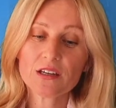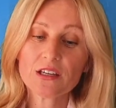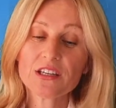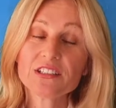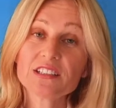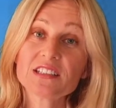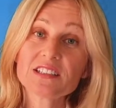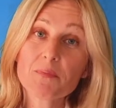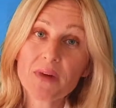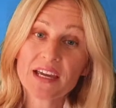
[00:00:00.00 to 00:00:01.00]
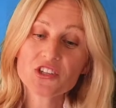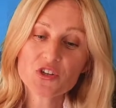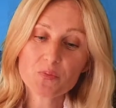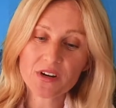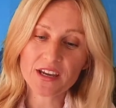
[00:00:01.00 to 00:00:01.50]
He needed a
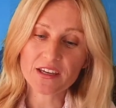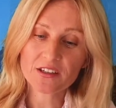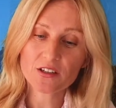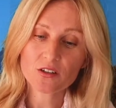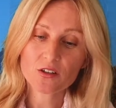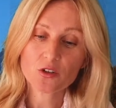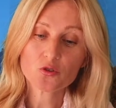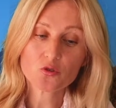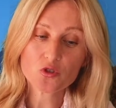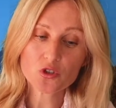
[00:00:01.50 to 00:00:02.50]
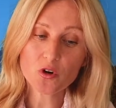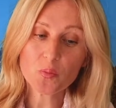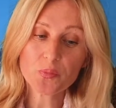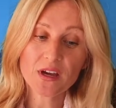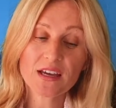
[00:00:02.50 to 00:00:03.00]
major break to
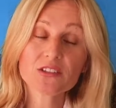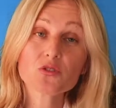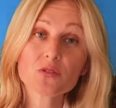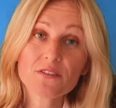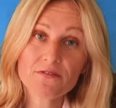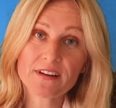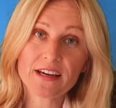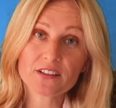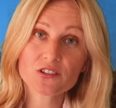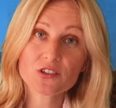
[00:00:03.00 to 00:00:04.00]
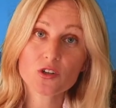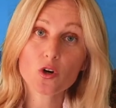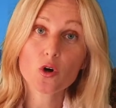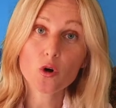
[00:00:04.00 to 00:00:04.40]
stop and to reflect